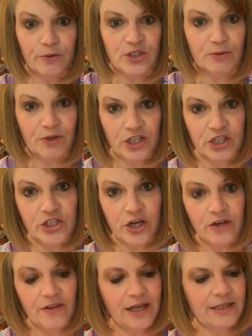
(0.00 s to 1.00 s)
which I'm going to show
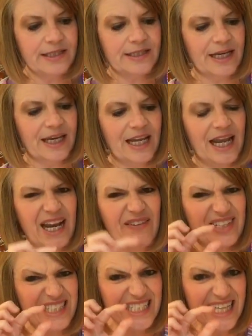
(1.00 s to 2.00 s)
you that in a second, and I
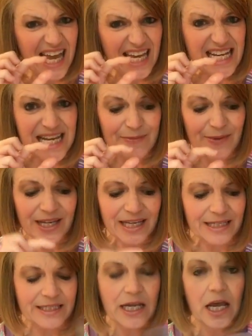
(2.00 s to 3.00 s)
have a tiny
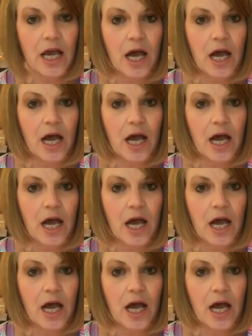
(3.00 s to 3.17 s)
bit